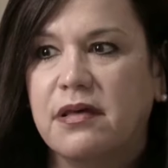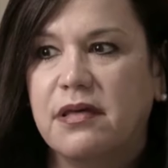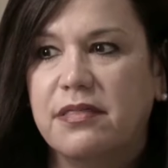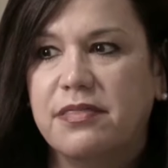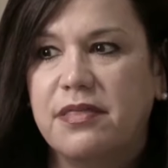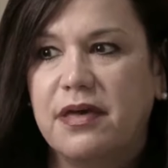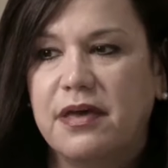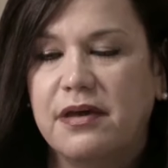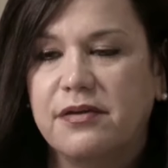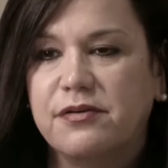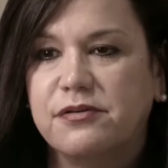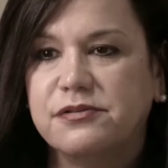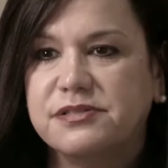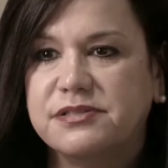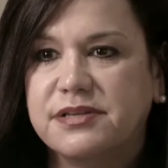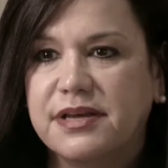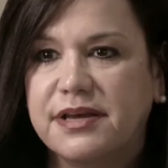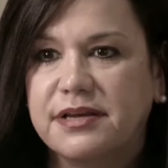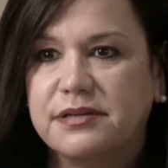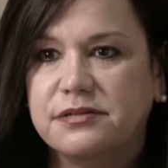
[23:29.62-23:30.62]
they
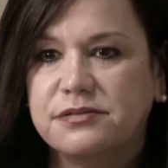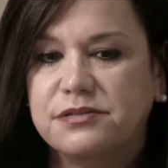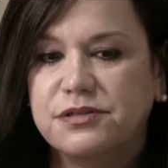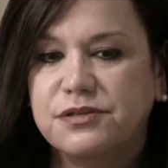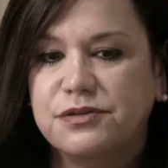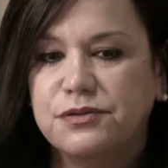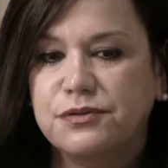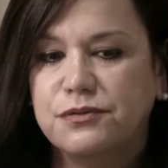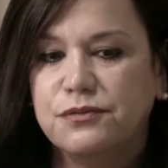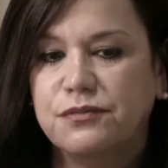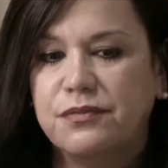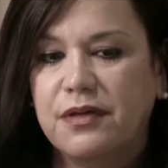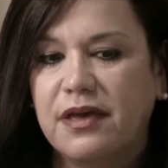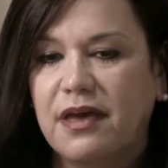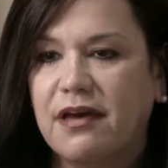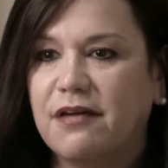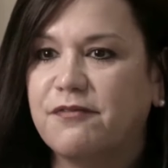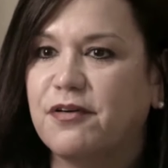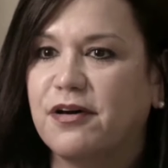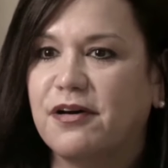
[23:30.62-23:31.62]
understand too, they
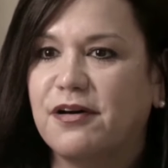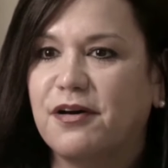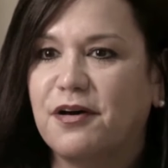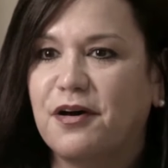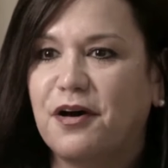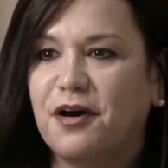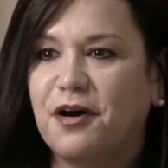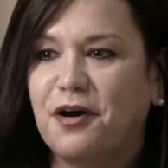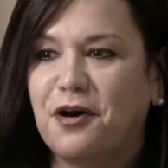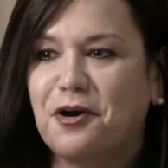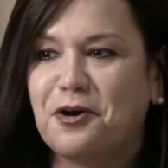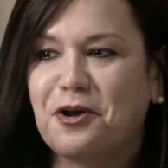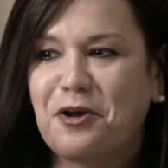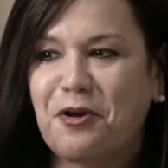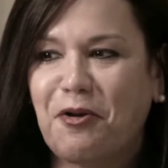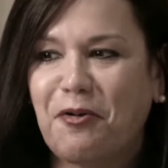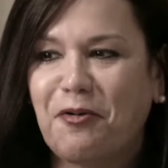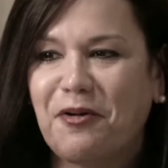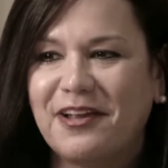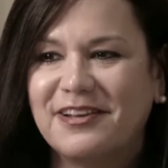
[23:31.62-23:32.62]
have a
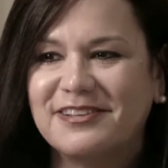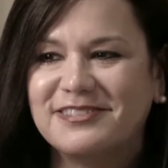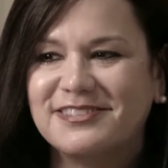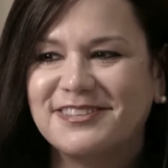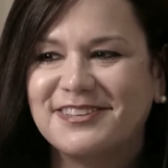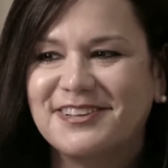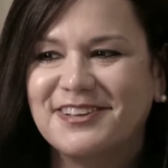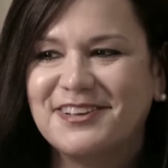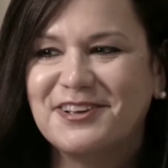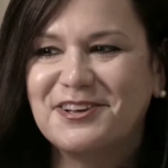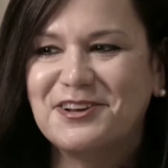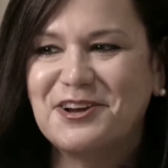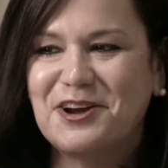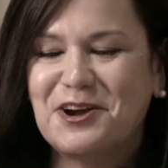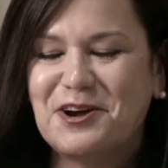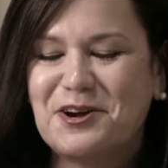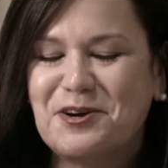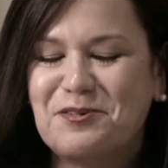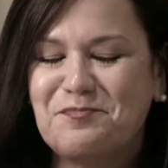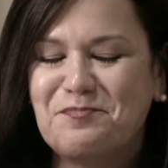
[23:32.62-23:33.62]
current
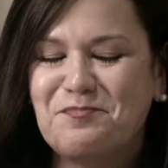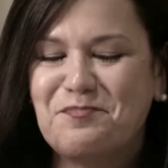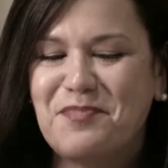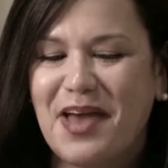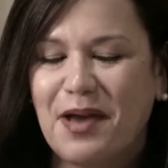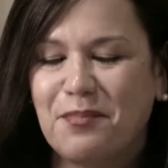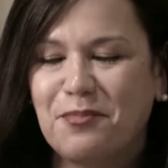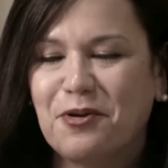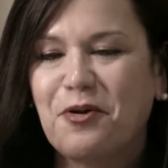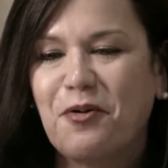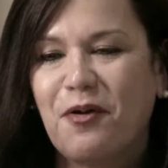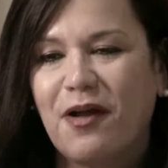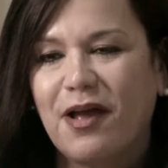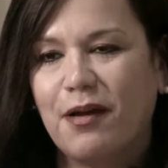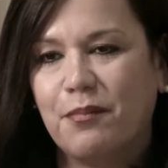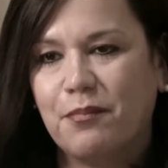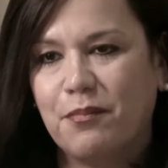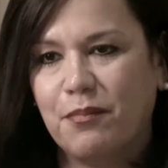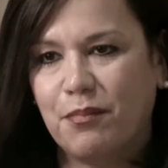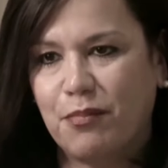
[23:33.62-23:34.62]

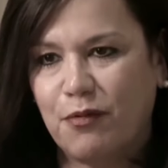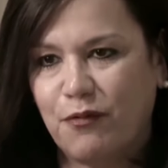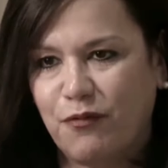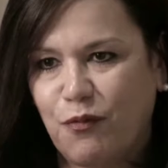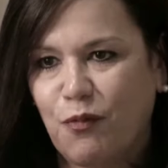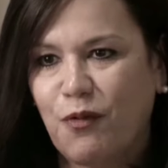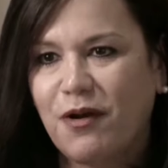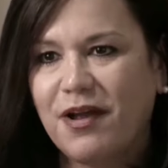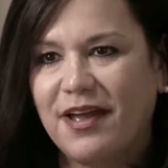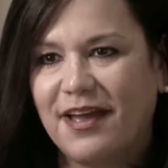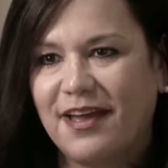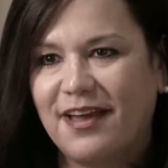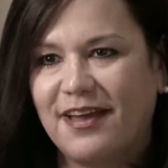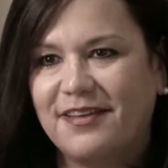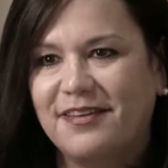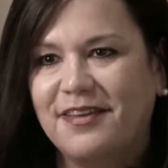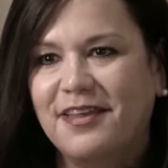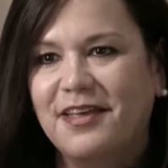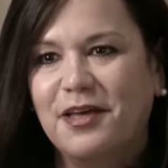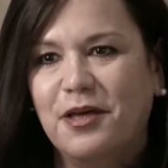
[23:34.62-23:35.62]
mammogram
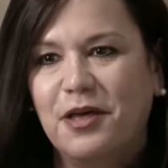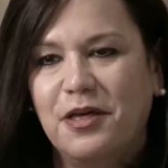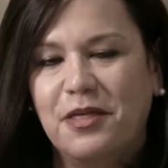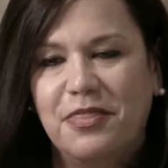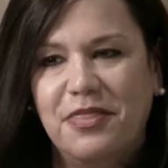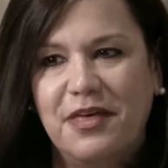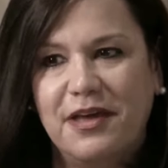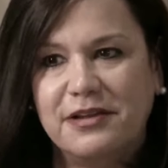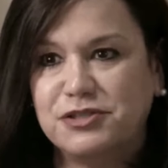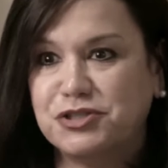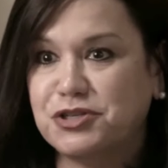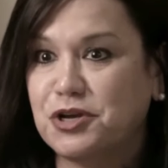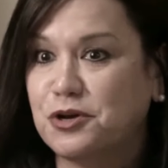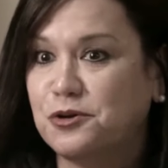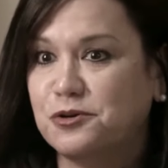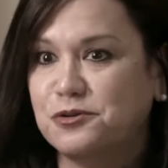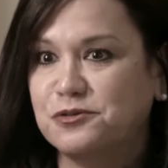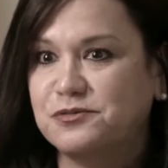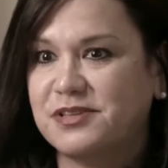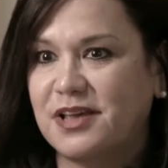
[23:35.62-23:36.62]
beforehand that
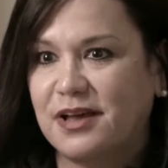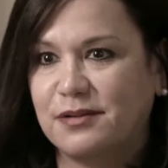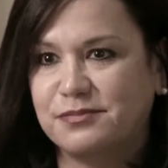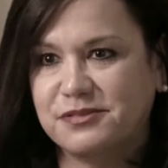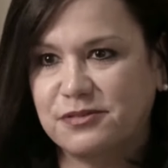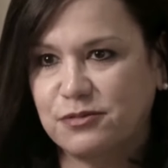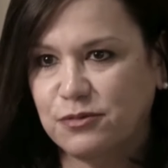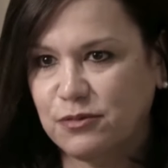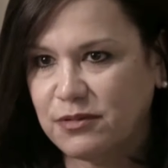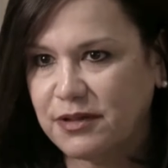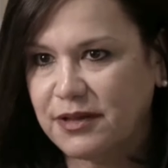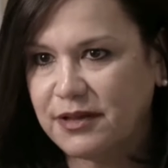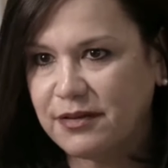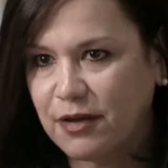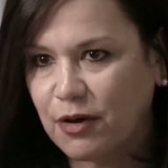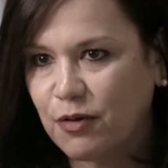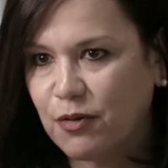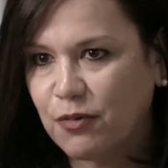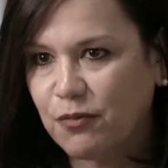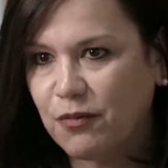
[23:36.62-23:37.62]
shows absolutely
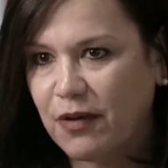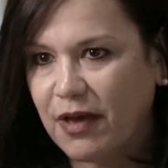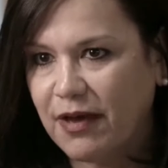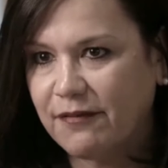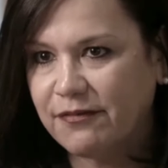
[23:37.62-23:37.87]
no